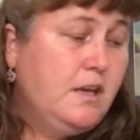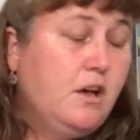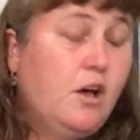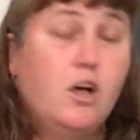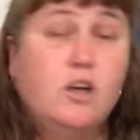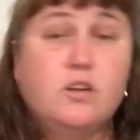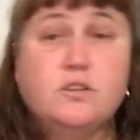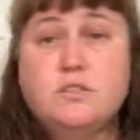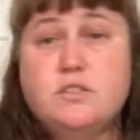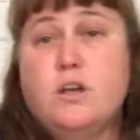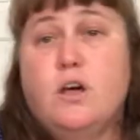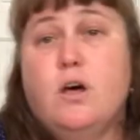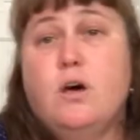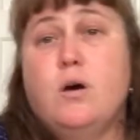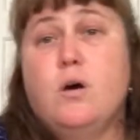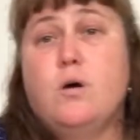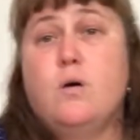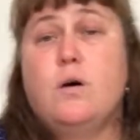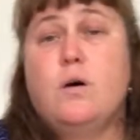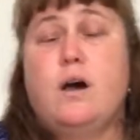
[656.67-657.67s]

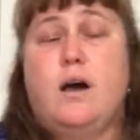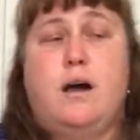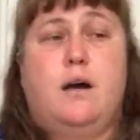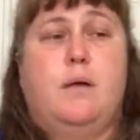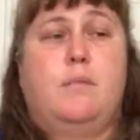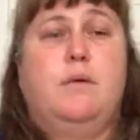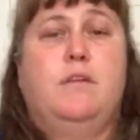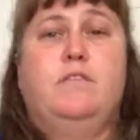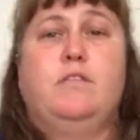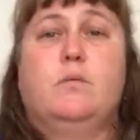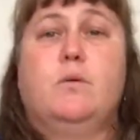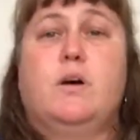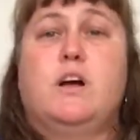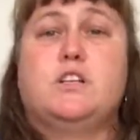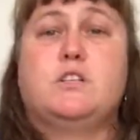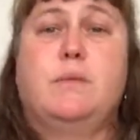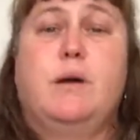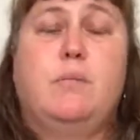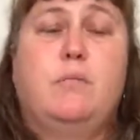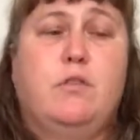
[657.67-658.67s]
Also, if you
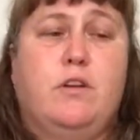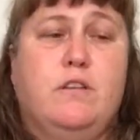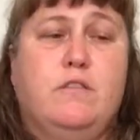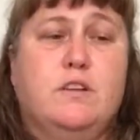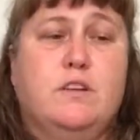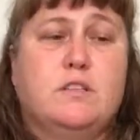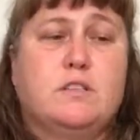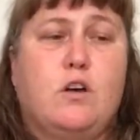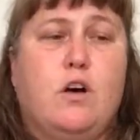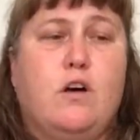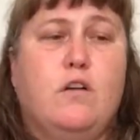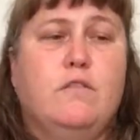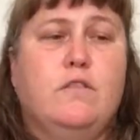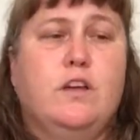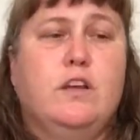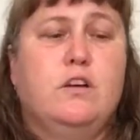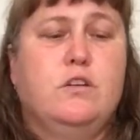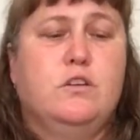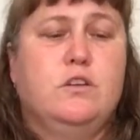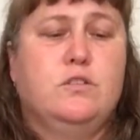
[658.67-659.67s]
watched my previous haul
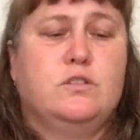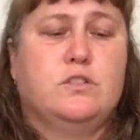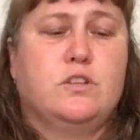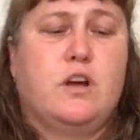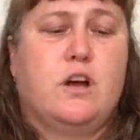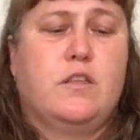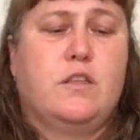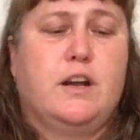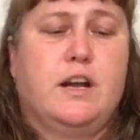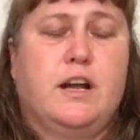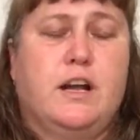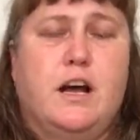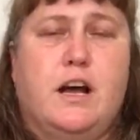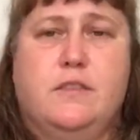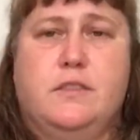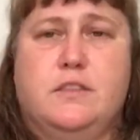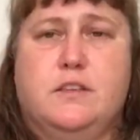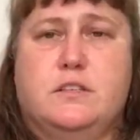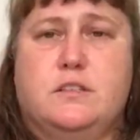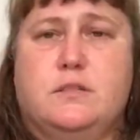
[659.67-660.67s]
video, you saw that I
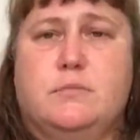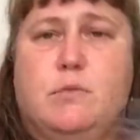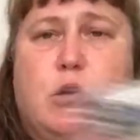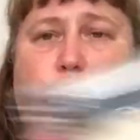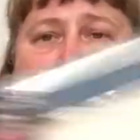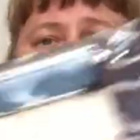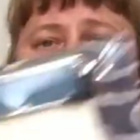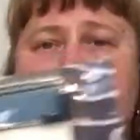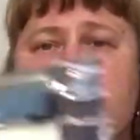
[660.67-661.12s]
got the small